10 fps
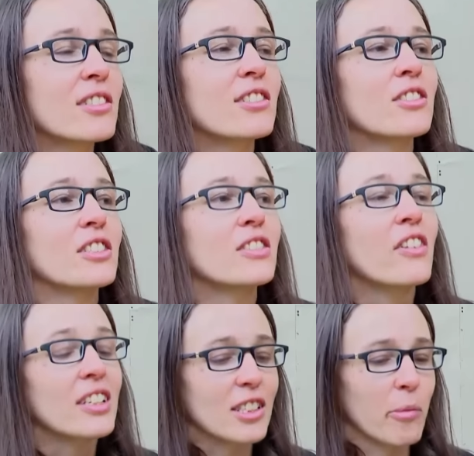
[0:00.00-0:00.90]
Kiltochin,
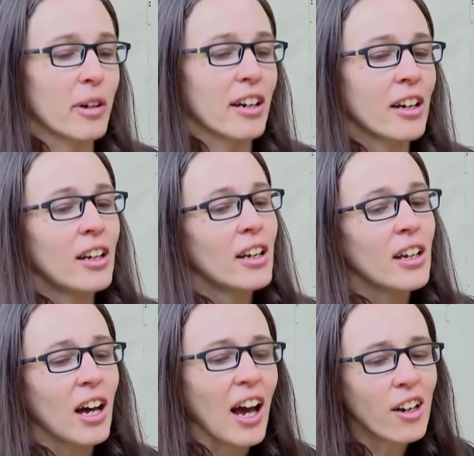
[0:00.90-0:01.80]
Tale.
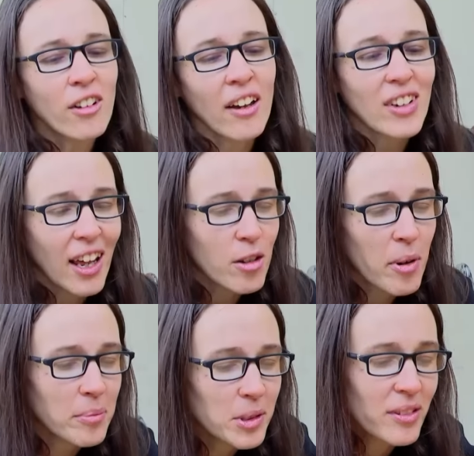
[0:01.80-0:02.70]
By Ethiopia Megible,
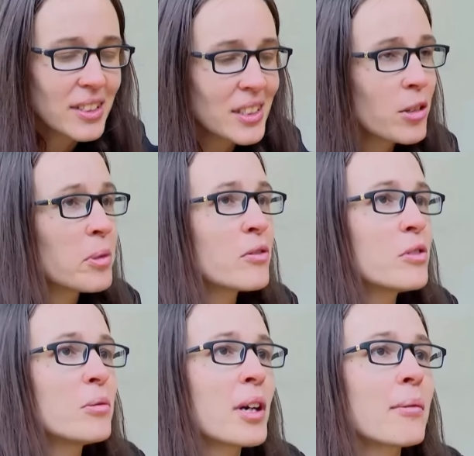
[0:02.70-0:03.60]
Bizuch Grill
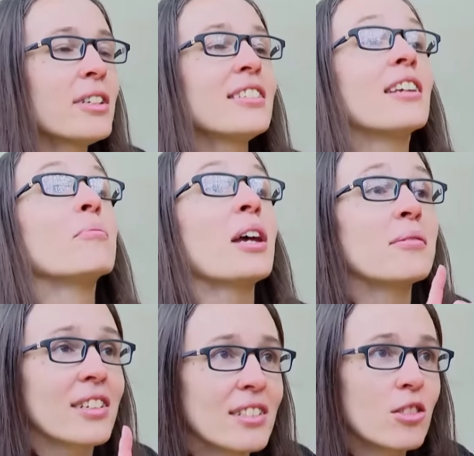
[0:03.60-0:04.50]
Lapinum. And then the
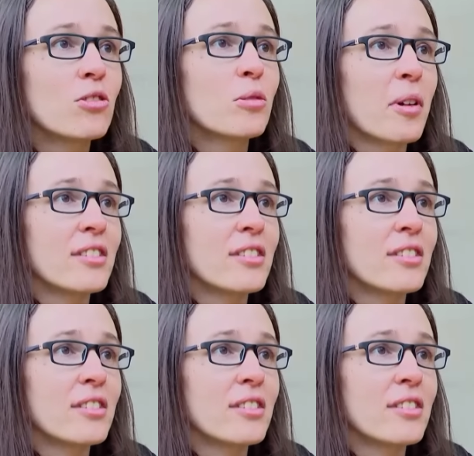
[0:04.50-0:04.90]
Gizay, but am